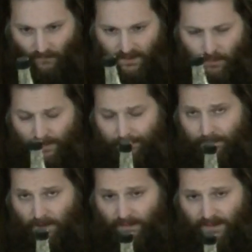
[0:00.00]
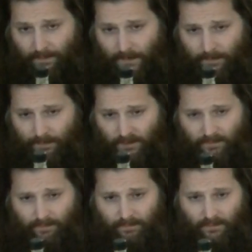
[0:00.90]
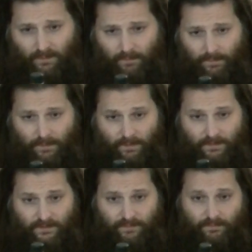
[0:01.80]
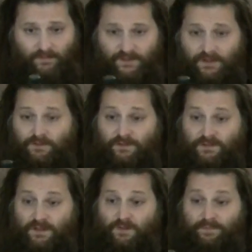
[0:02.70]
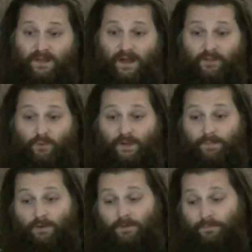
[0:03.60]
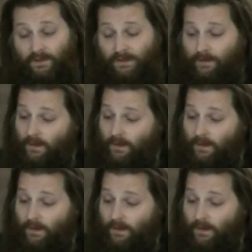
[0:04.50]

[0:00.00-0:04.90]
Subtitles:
Can we call that a pepper burp? Excuse me either way, pardon me.